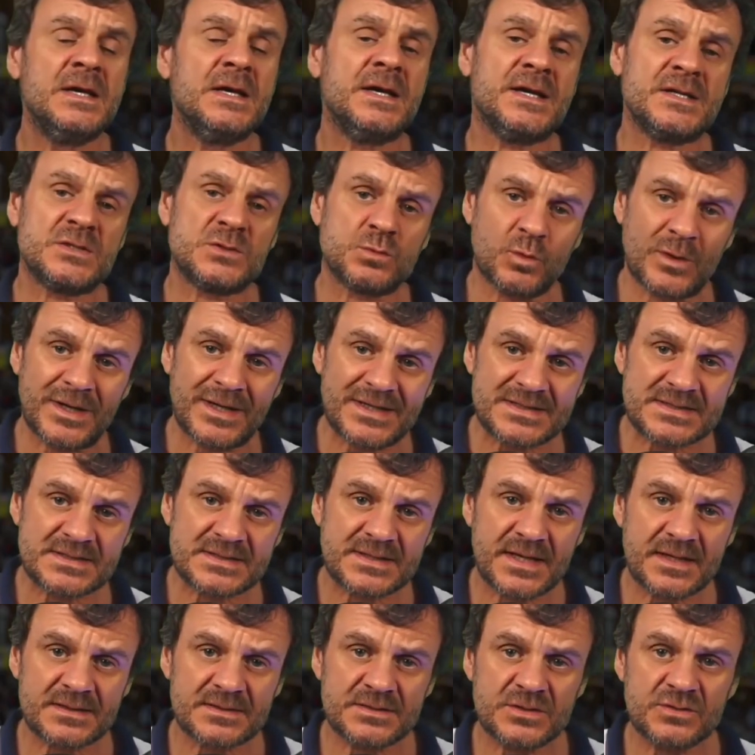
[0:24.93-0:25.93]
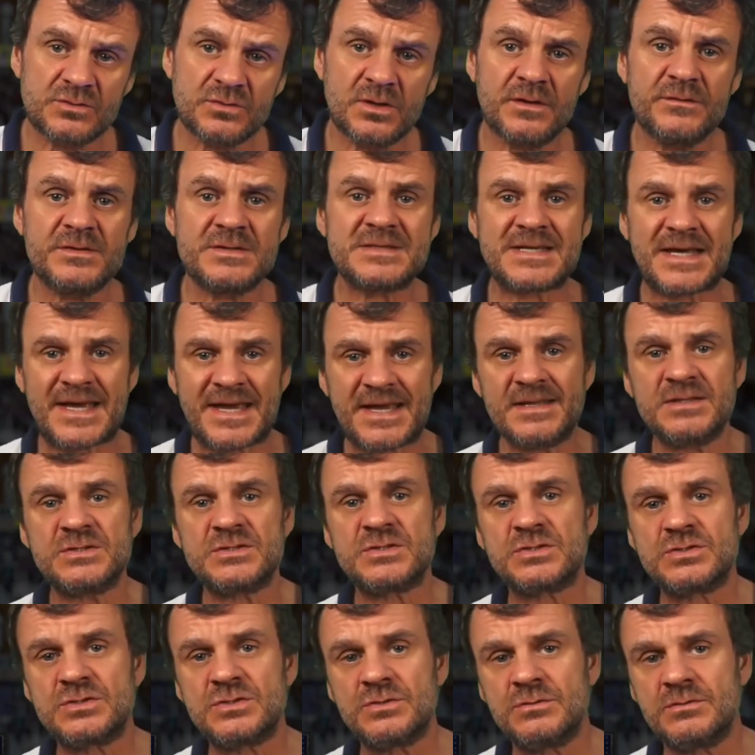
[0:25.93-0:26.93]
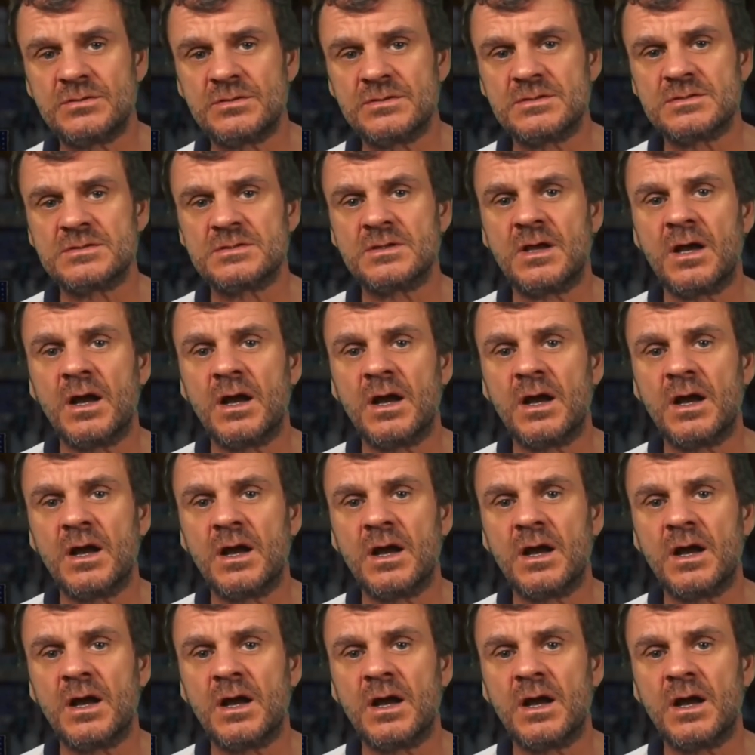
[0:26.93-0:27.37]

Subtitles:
as well as taxi drivers and students,